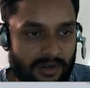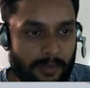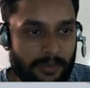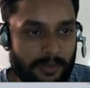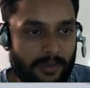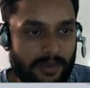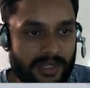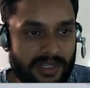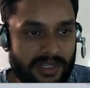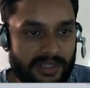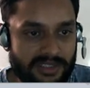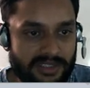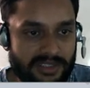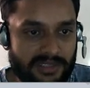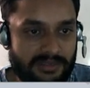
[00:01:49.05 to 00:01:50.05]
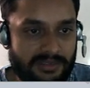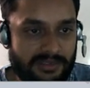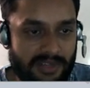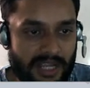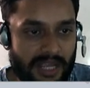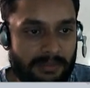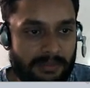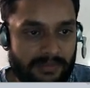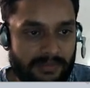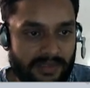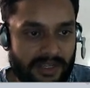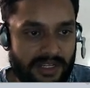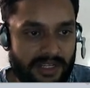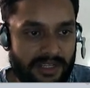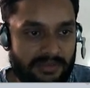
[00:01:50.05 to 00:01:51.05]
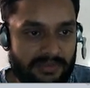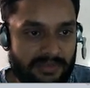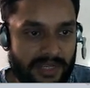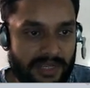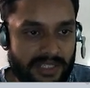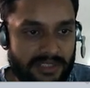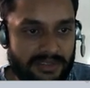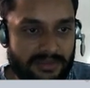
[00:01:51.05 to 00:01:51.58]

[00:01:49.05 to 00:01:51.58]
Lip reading: orientation tab. Here various